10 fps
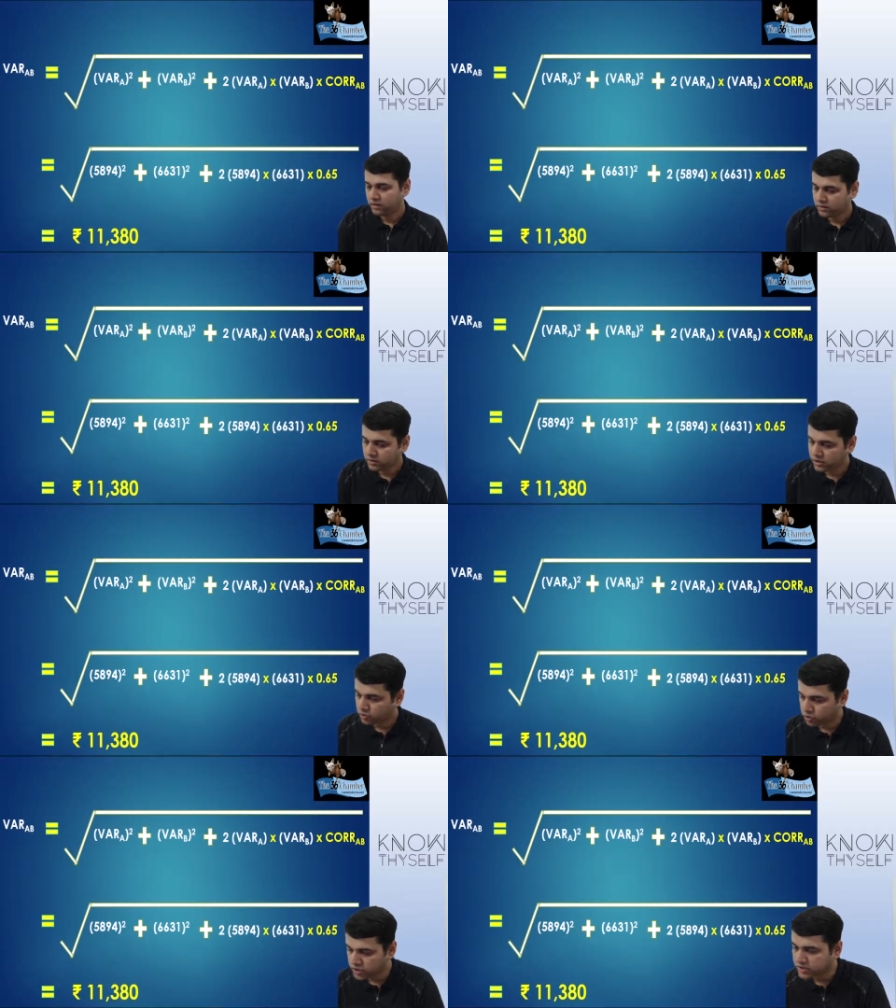See, these
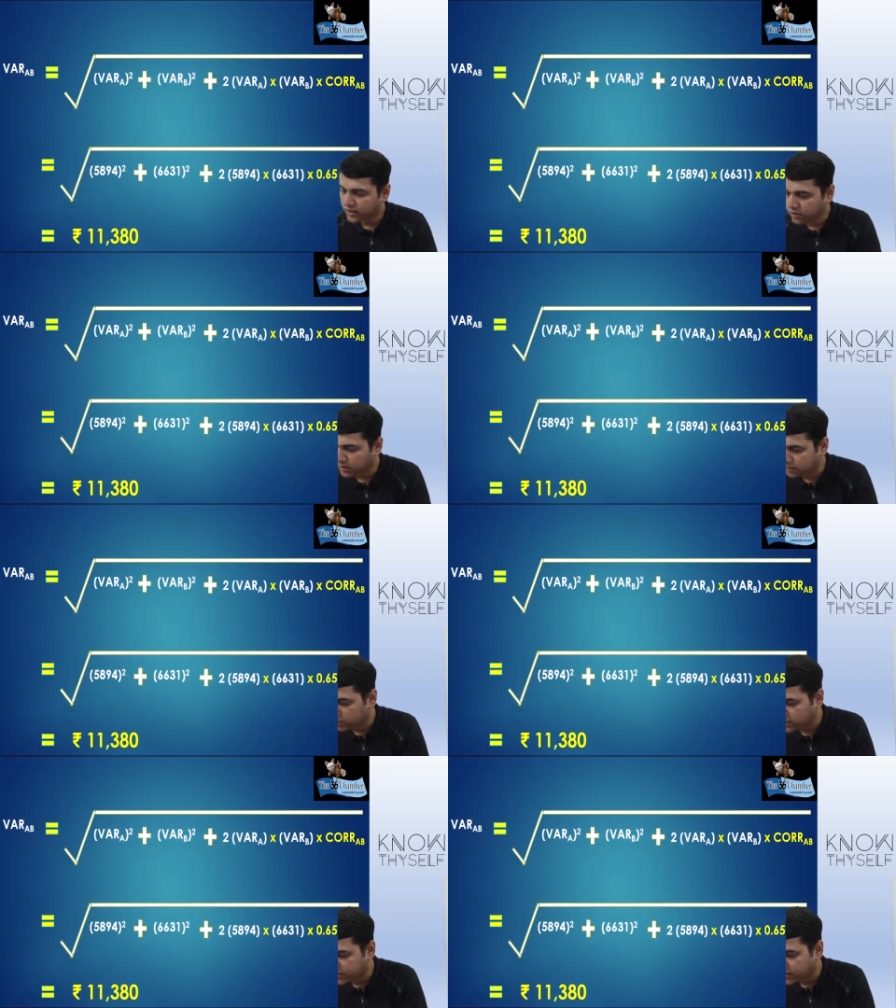questions have come
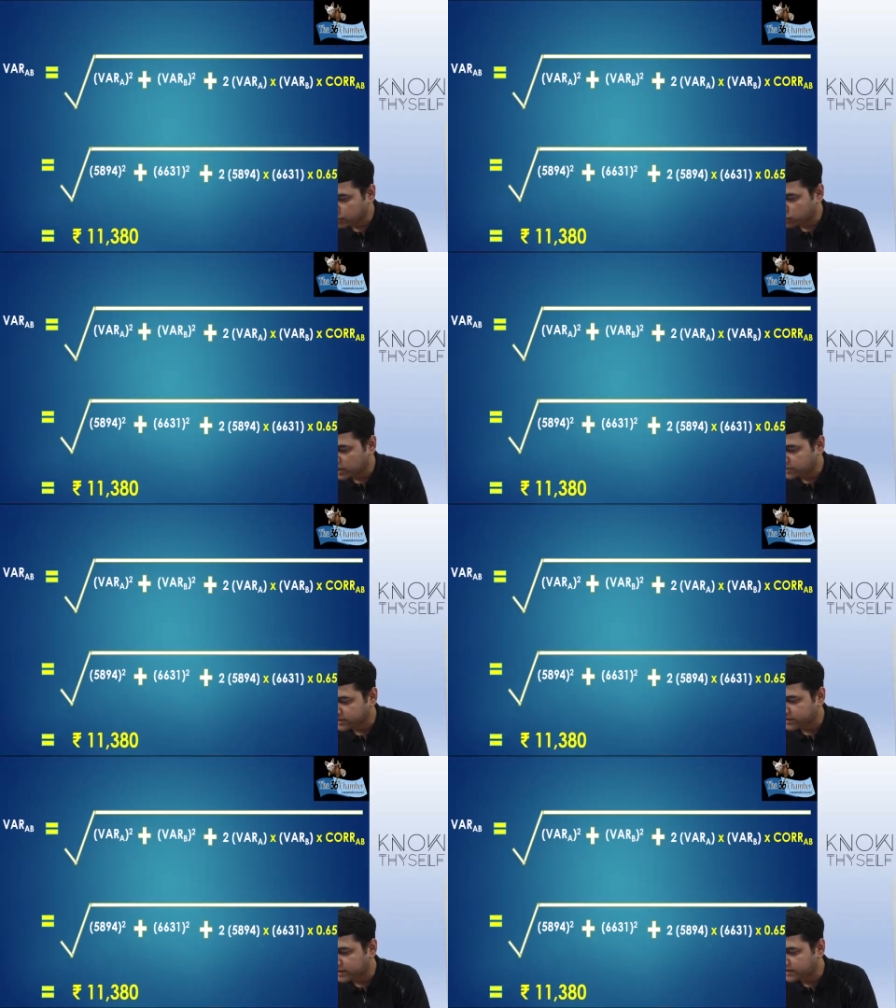already. Two times
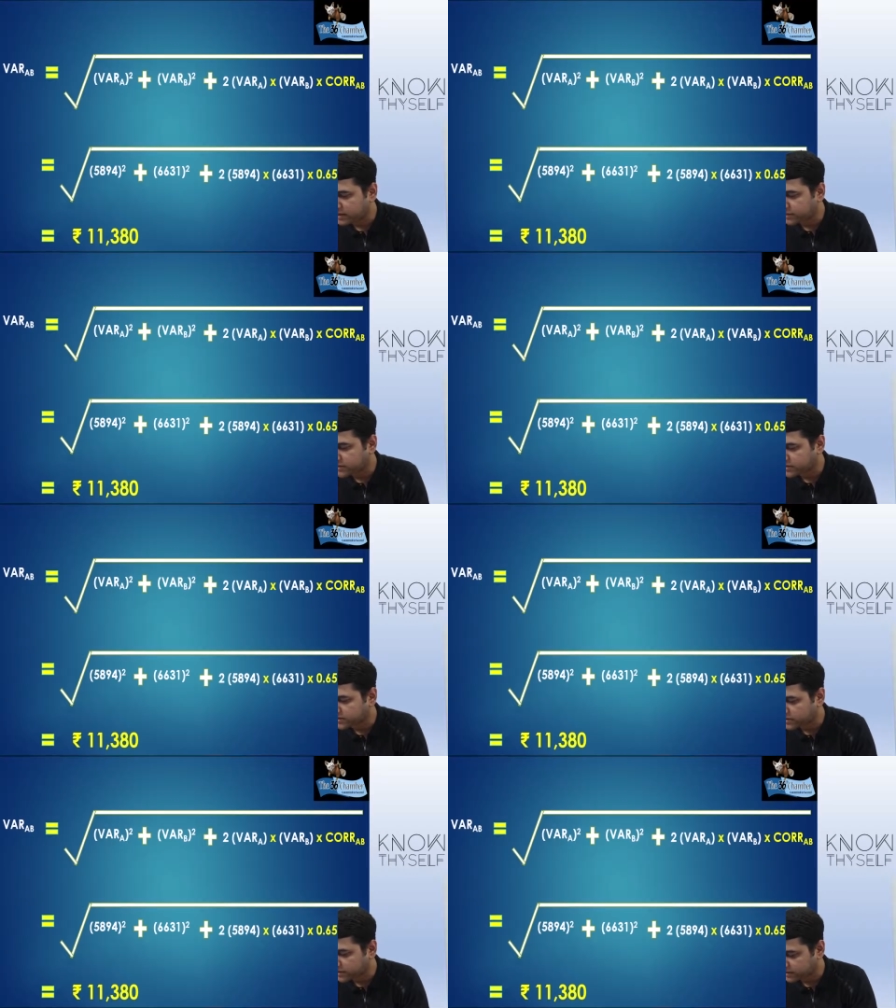in exam it,
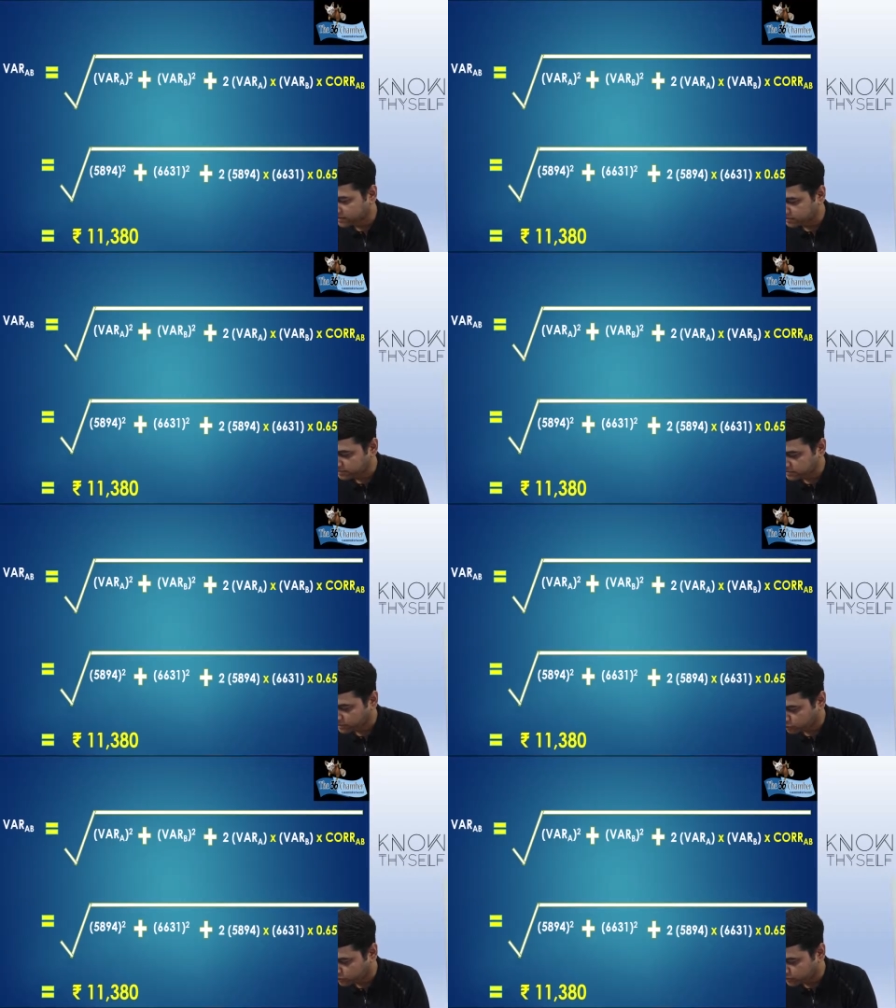it has come,
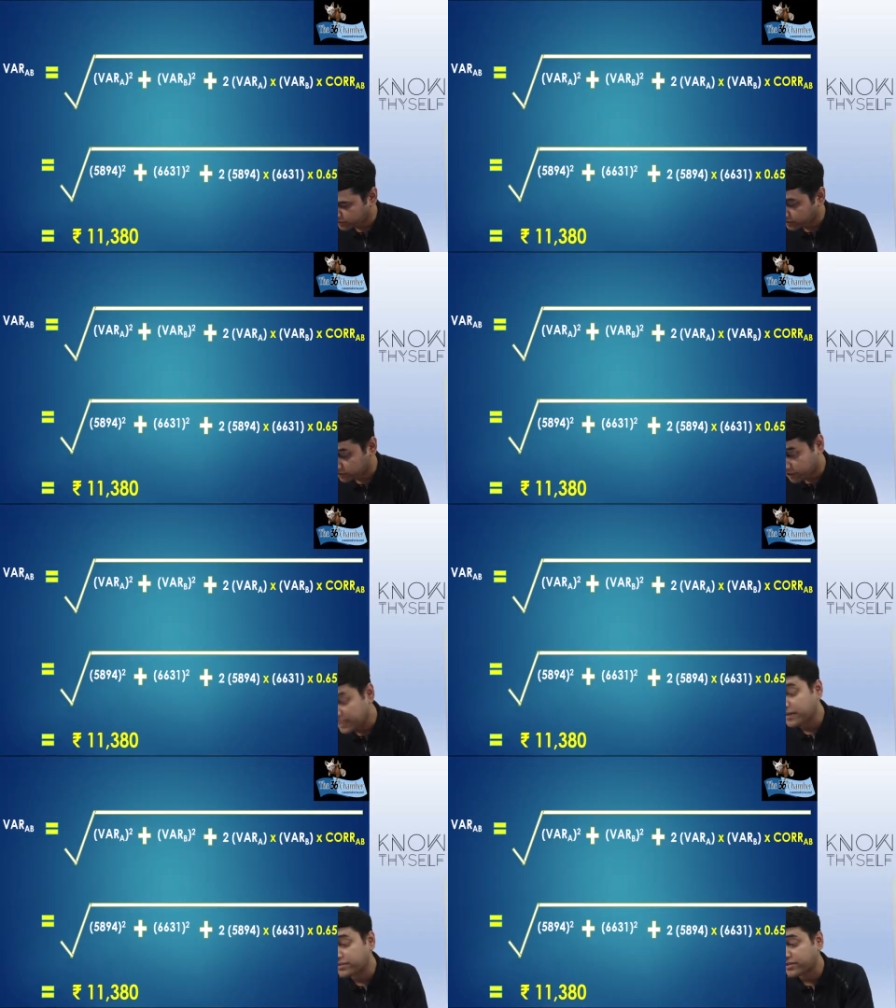two different, three
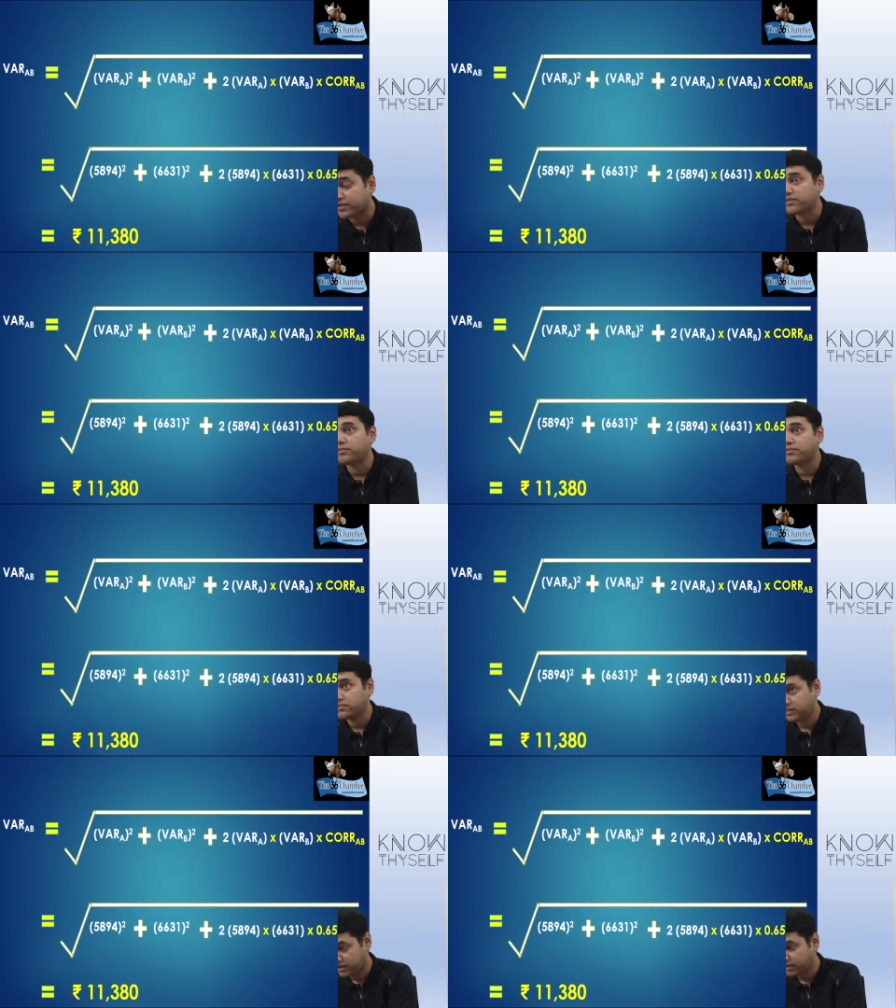times it has come
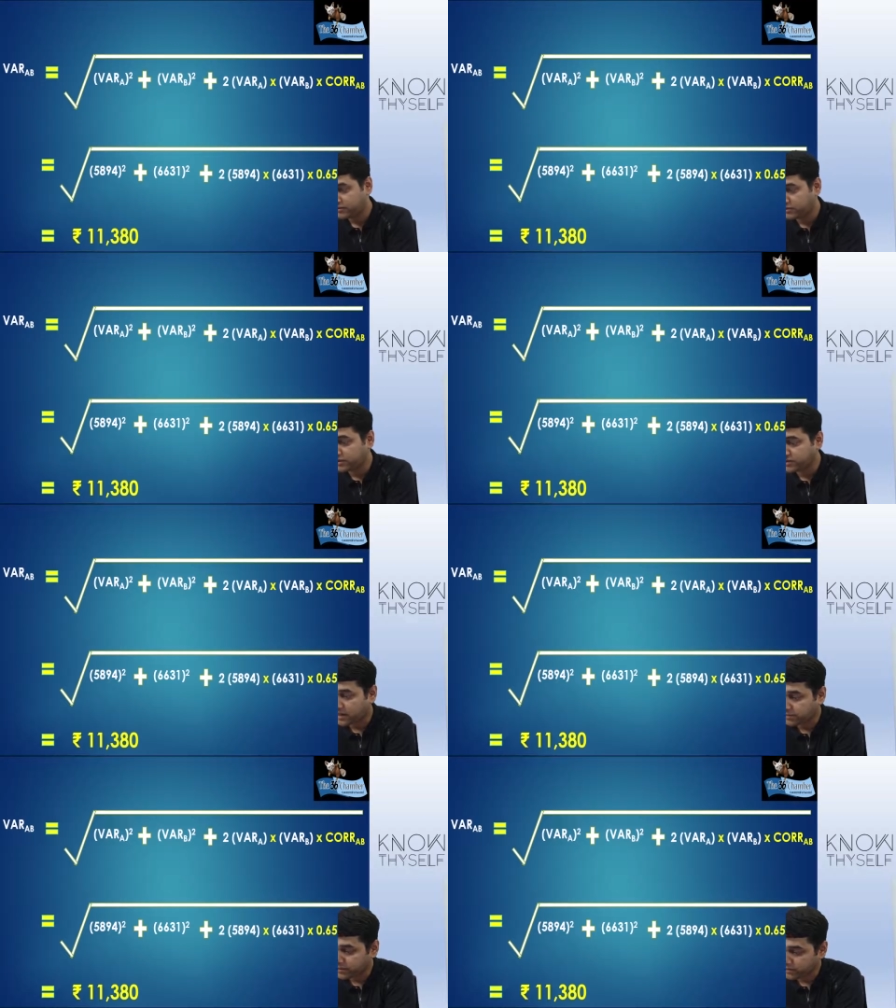from this
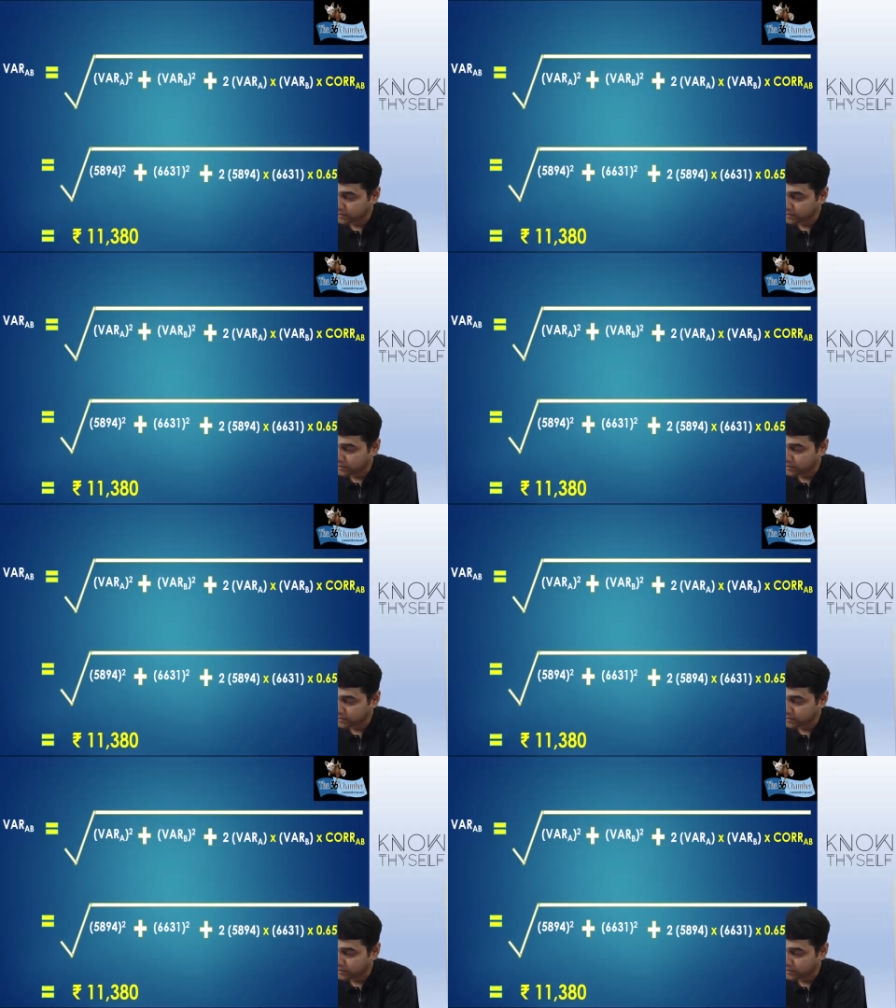chapter